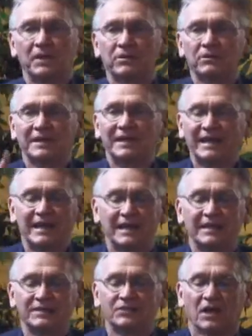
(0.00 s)
whether it
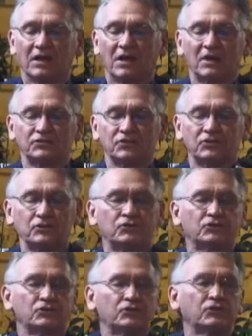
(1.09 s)
is
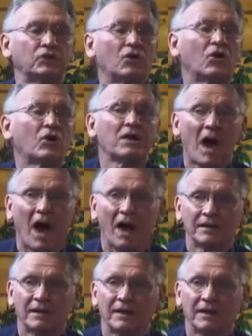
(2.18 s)
constitutional or not.